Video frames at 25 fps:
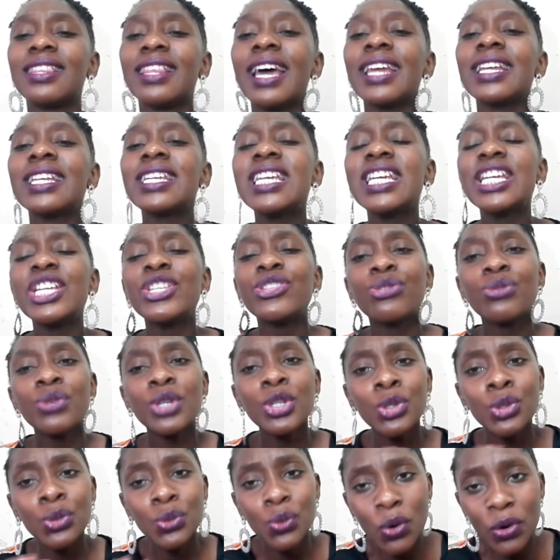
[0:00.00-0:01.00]
that he is
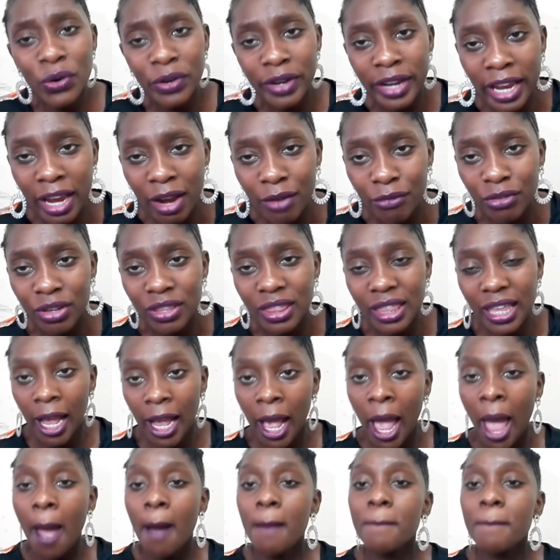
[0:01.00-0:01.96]
restoring everything,